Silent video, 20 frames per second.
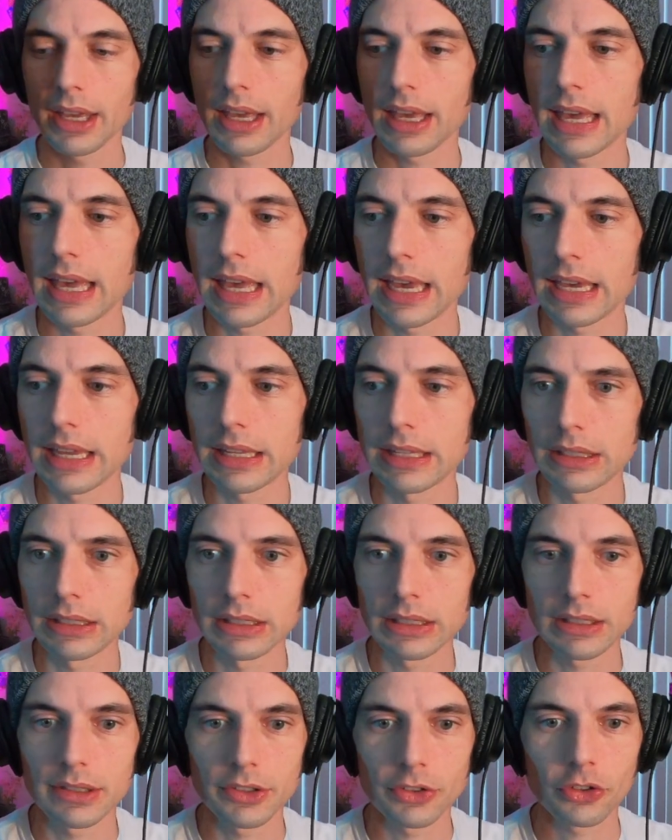
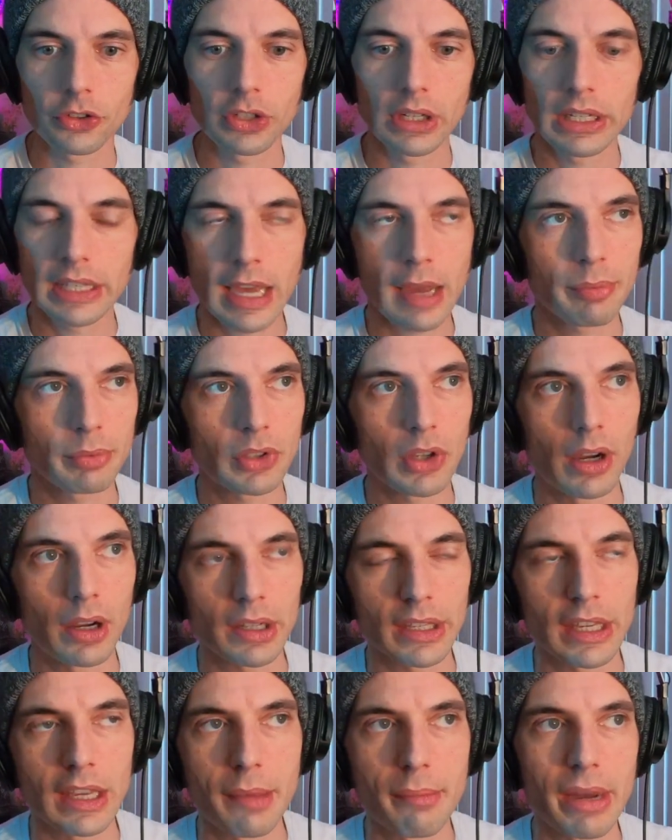and she kept
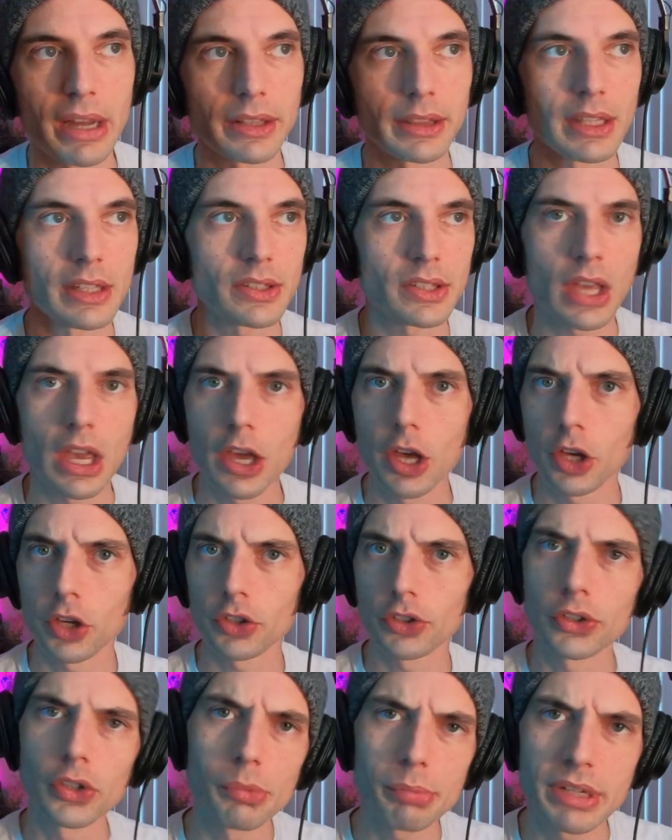talking about this
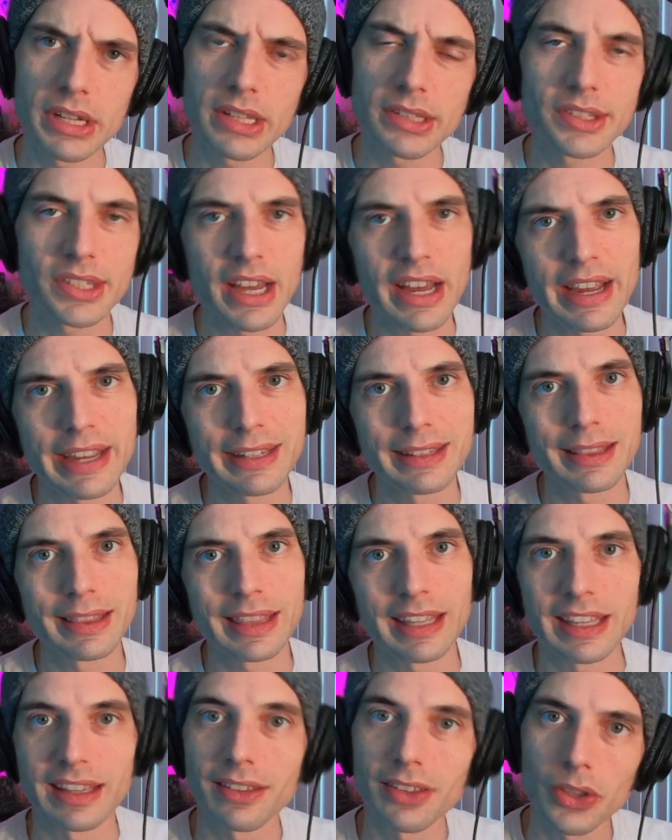human design
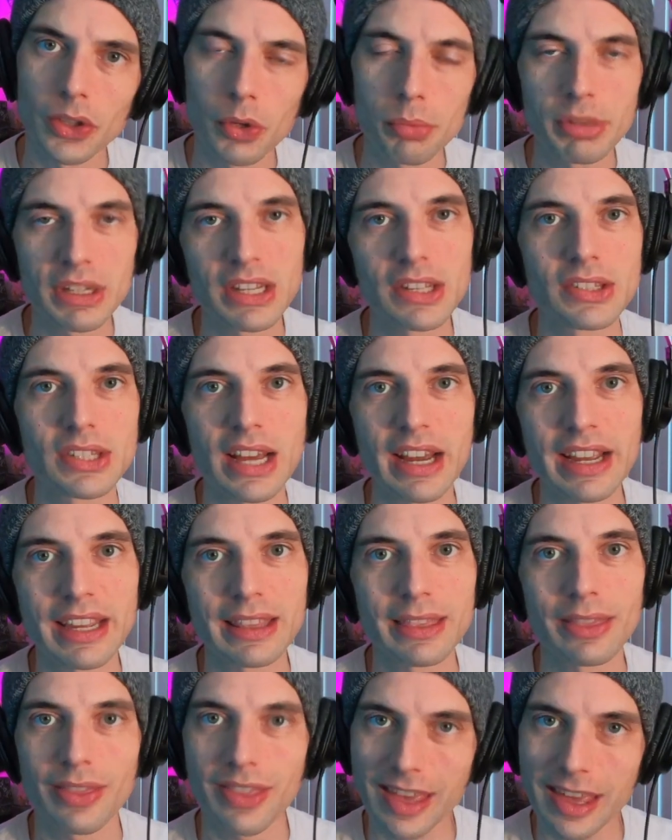thing,
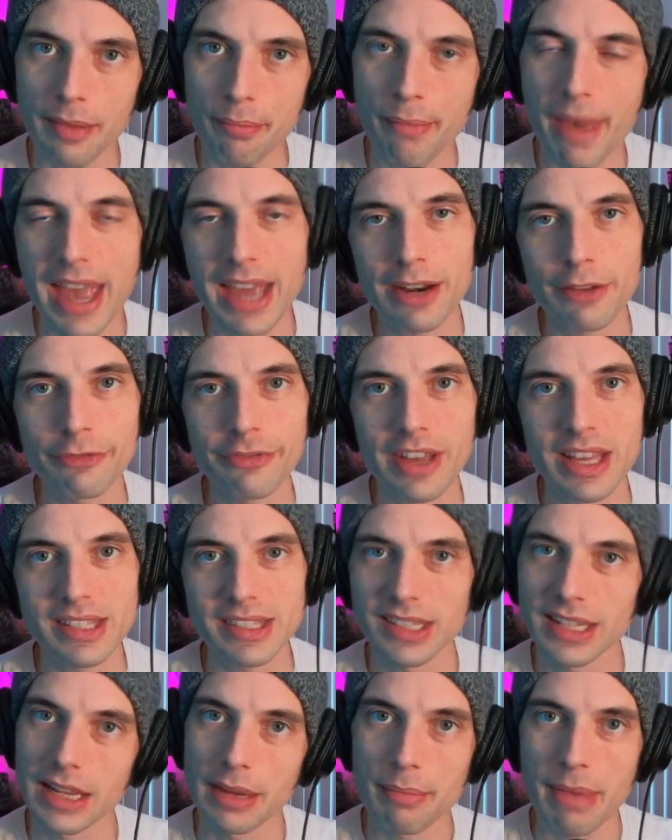
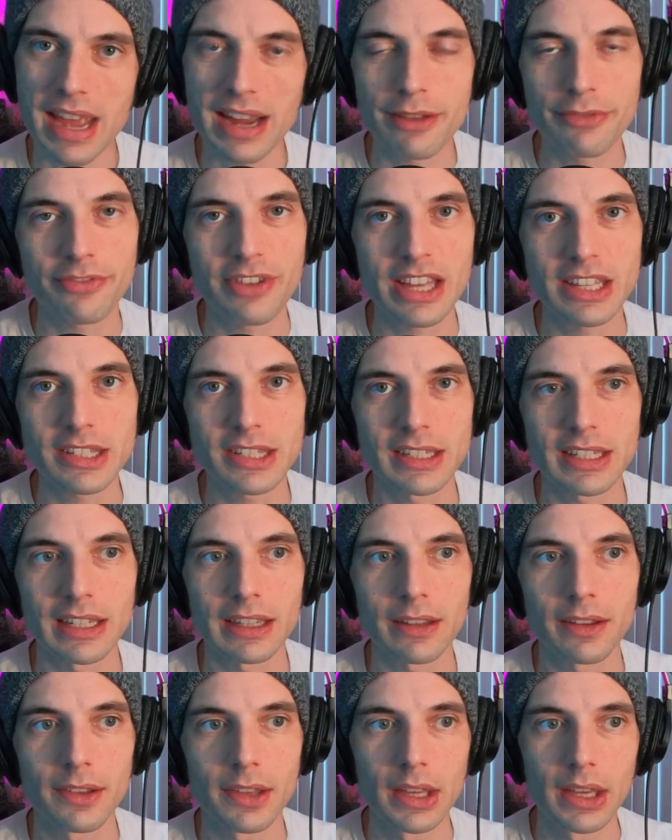
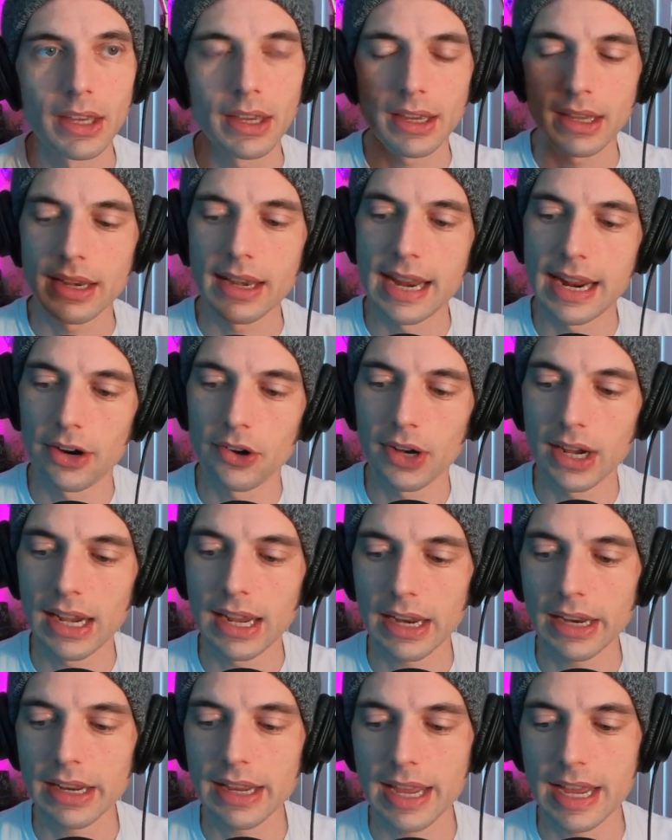manifesting. Now,
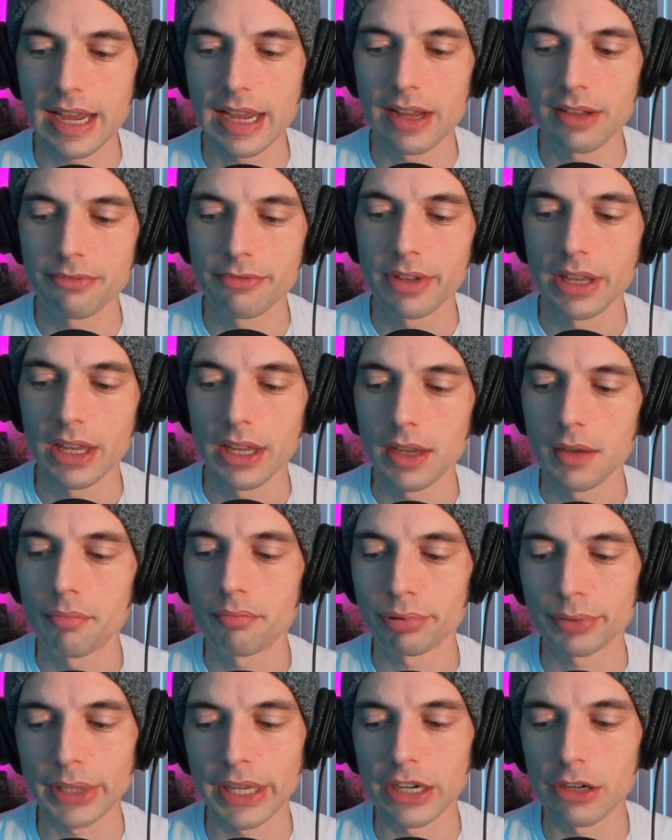I have
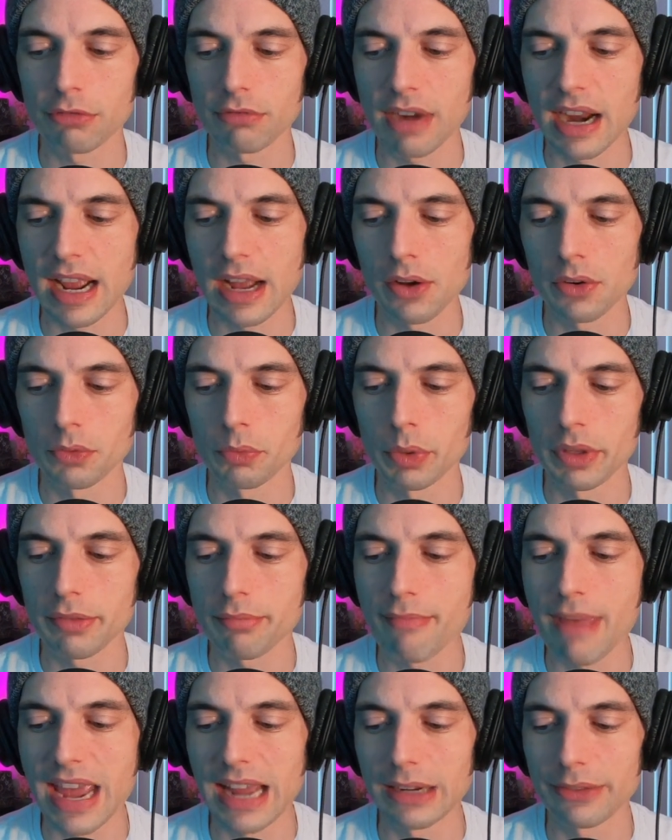played around with
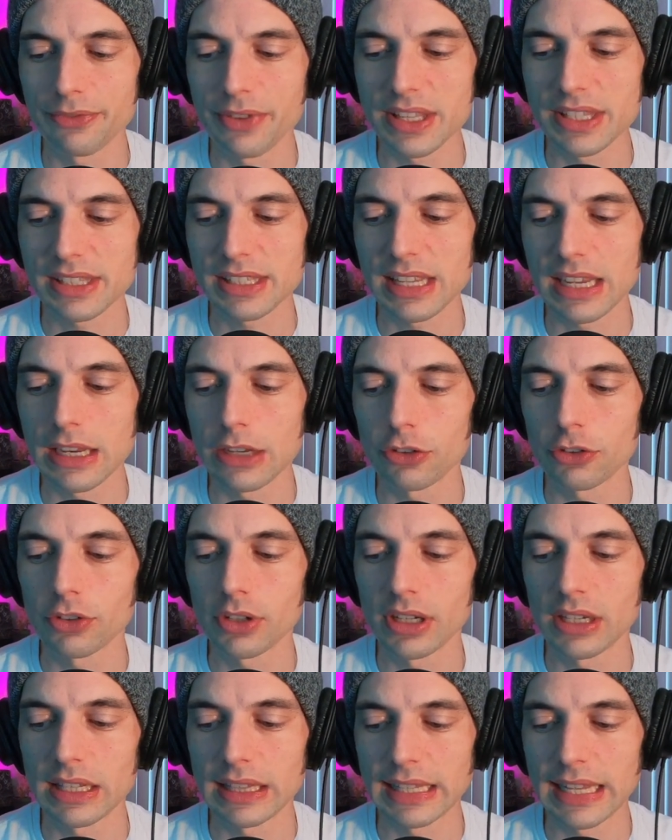
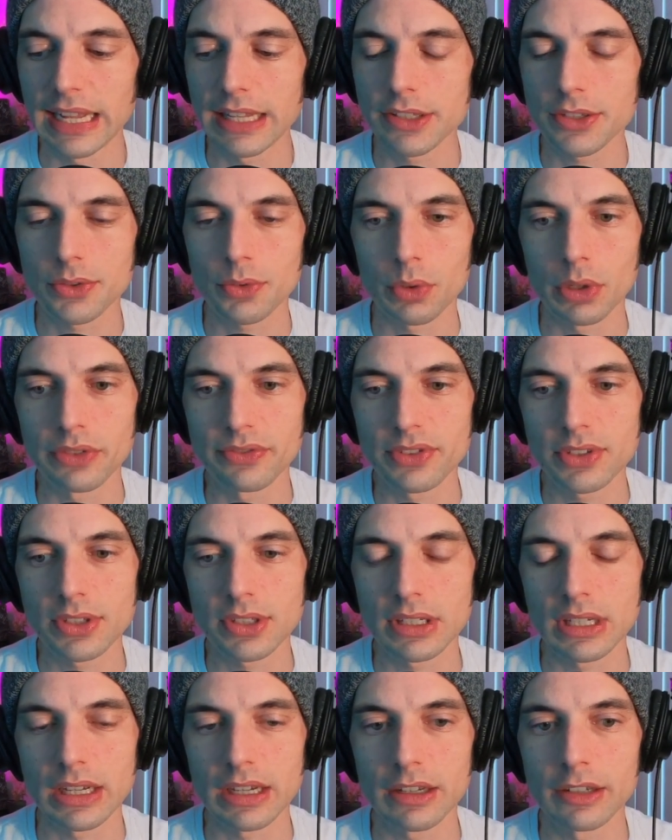manifestation and that sort of
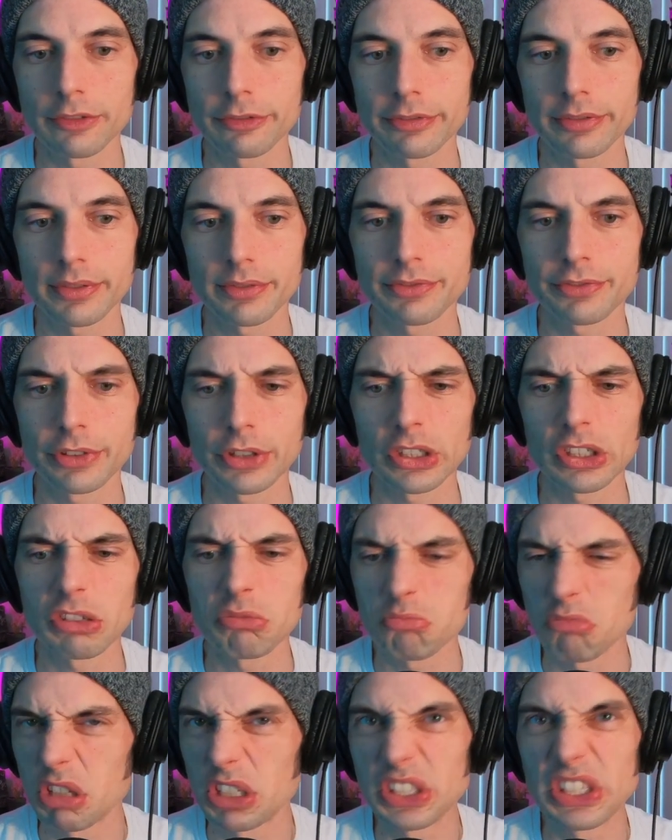stuff for
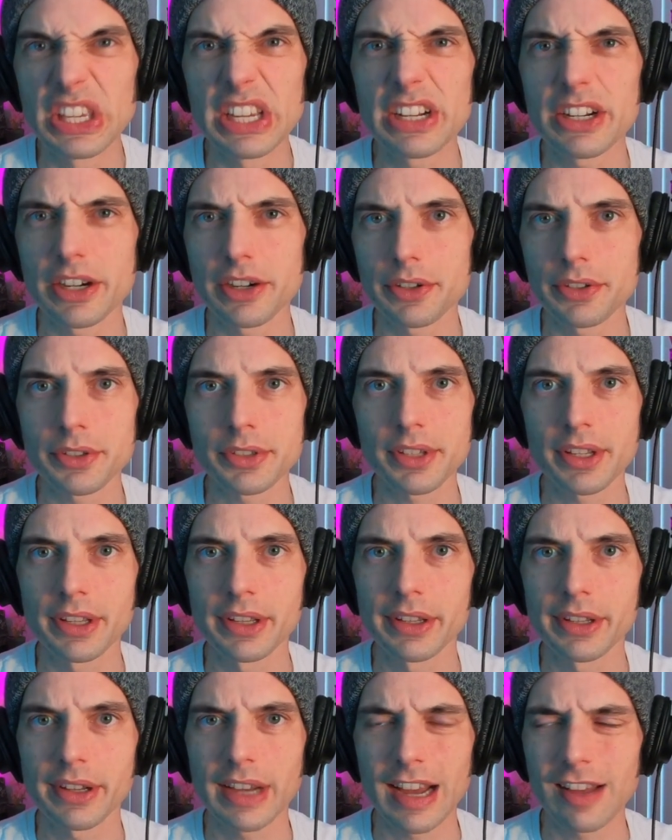years.
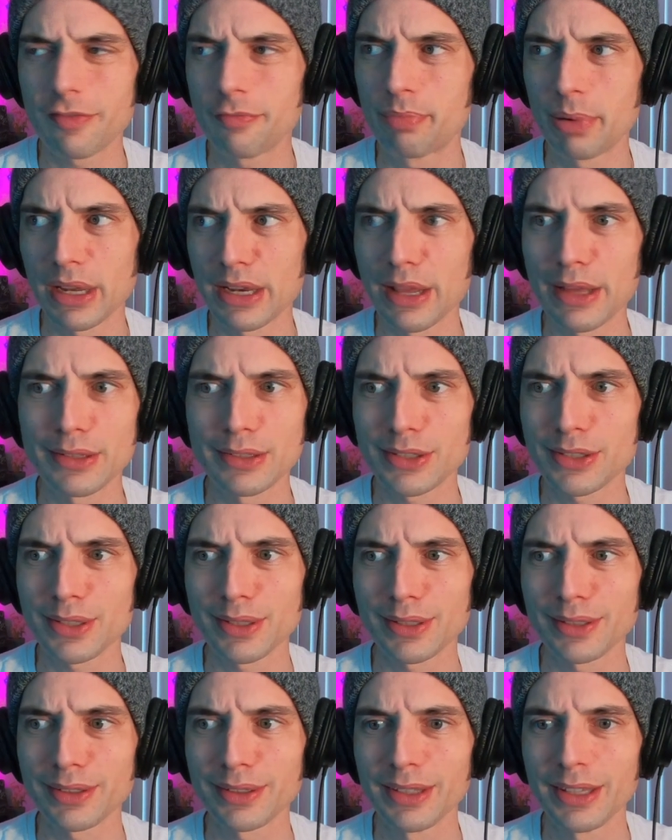I've been
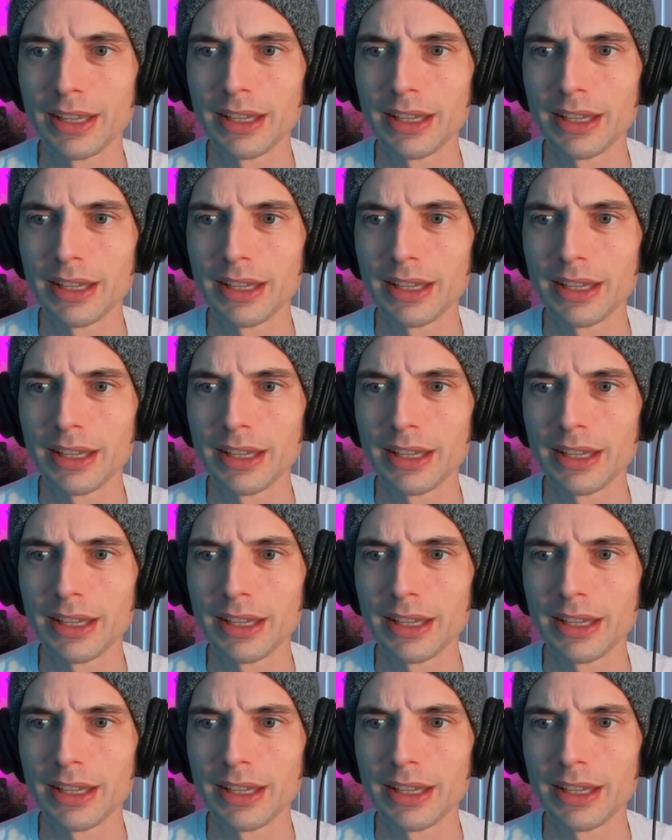into,